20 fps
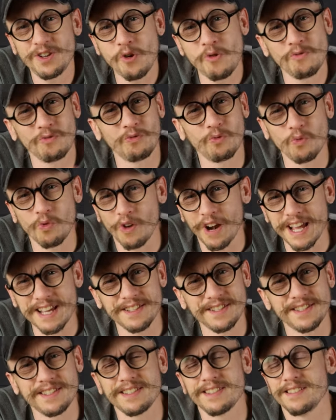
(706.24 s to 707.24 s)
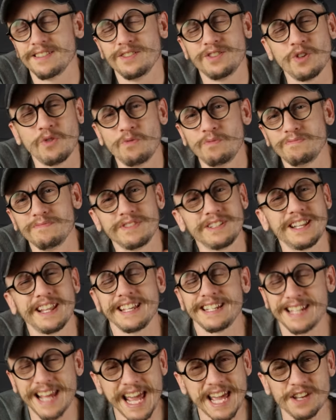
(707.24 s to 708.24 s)
don't race. Don't
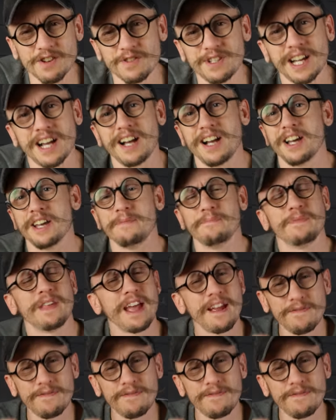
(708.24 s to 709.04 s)
like take your time.